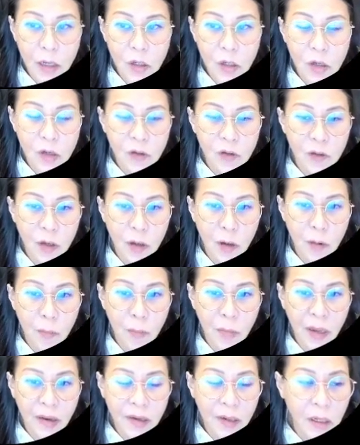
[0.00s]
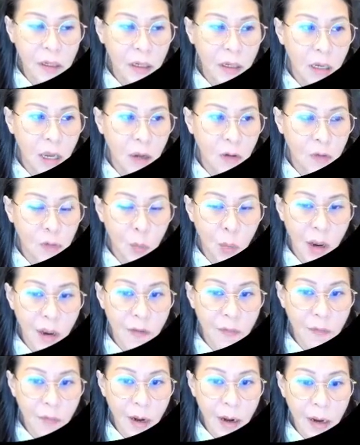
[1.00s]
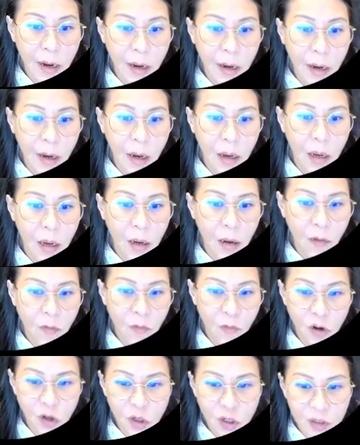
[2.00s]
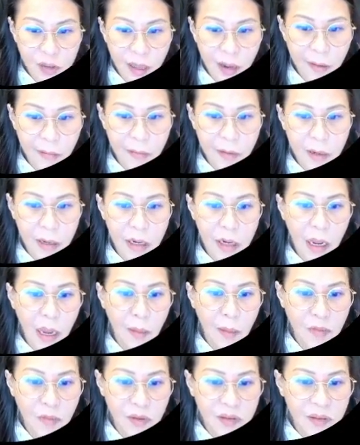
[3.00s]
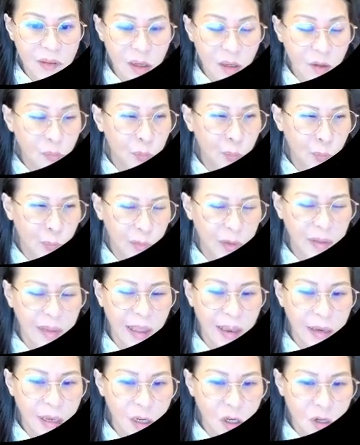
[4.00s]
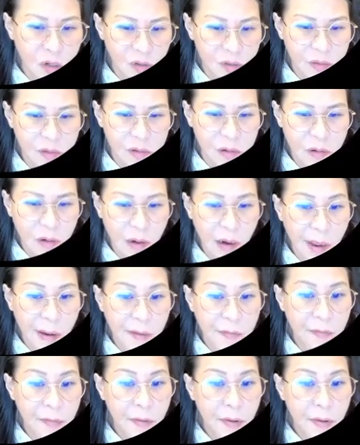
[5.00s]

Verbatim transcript: She's a mother, a housewife, right? Of course, she died already. Lah. I'm just uh, pretending she's still alive.